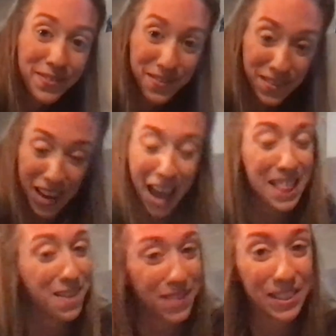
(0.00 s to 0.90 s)
Okay,
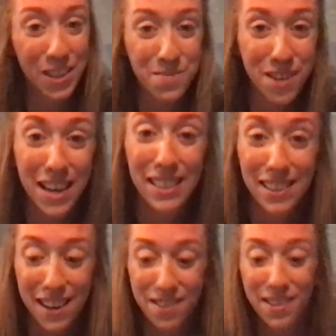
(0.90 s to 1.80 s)
that means our bread is
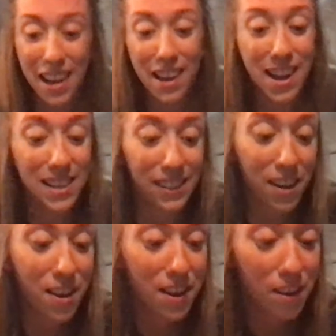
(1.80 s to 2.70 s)
done, okay guys?
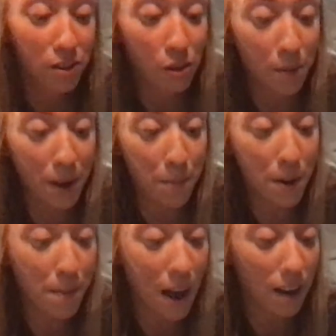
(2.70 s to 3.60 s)
So I'm gonna put it
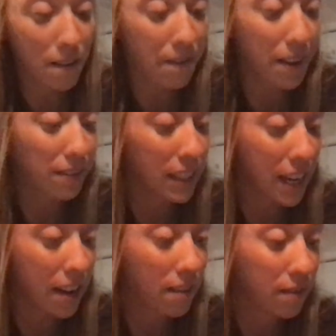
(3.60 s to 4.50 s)
back on 50.